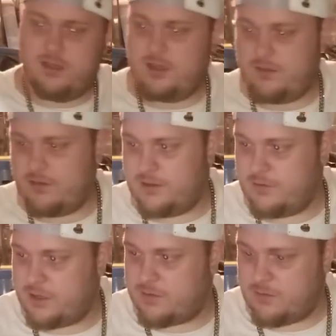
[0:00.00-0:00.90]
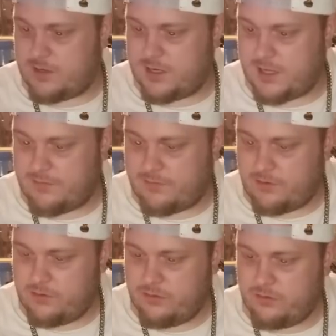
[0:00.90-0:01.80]
I really wish wouldn't have
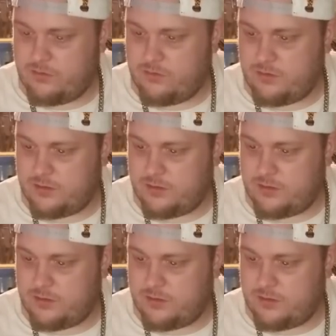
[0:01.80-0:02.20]
to.